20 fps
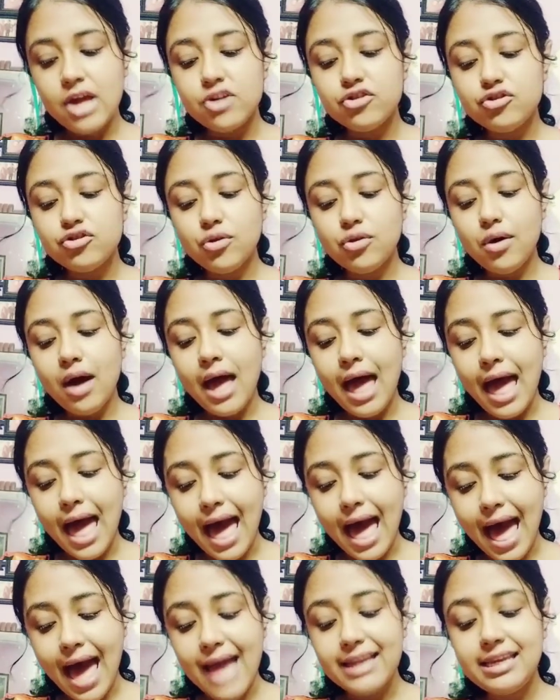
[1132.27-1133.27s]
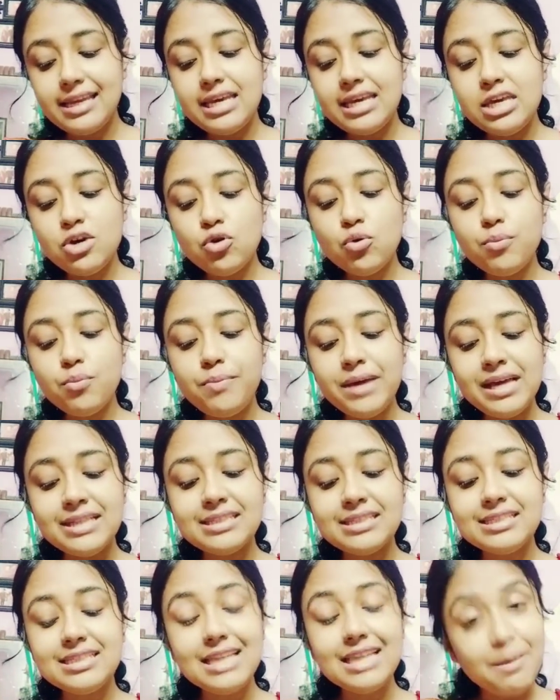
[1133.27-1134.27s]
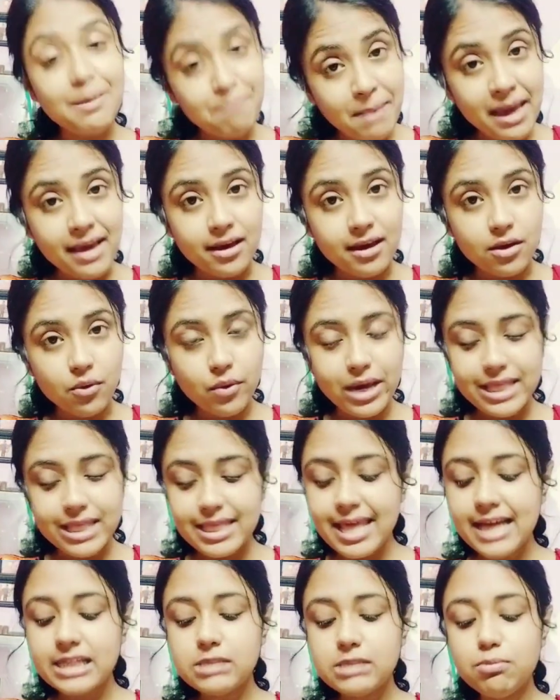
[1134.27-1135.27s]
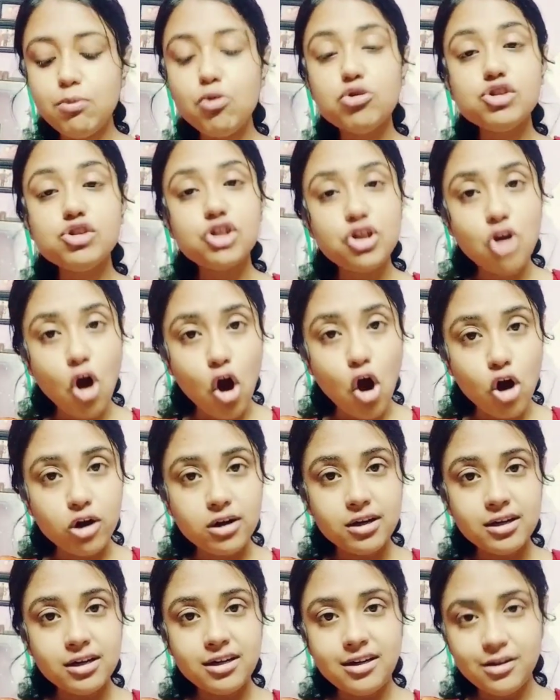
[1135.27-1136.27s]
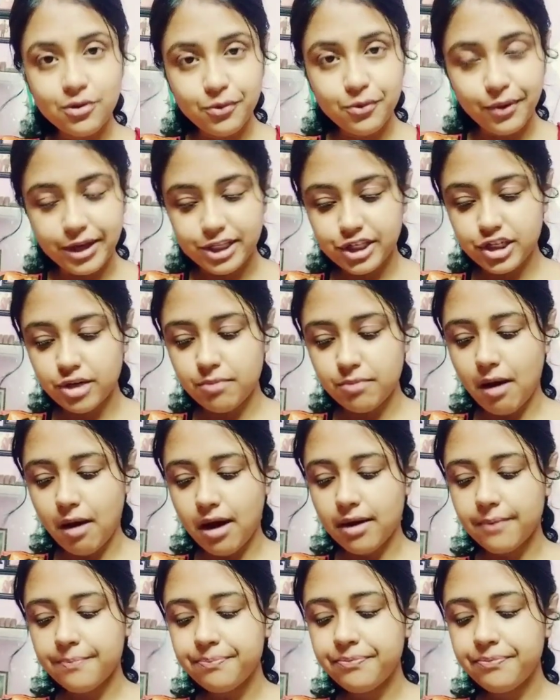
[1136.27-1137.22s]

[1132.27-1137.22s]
So had you been sleeping when the explosion occurred? Question mark.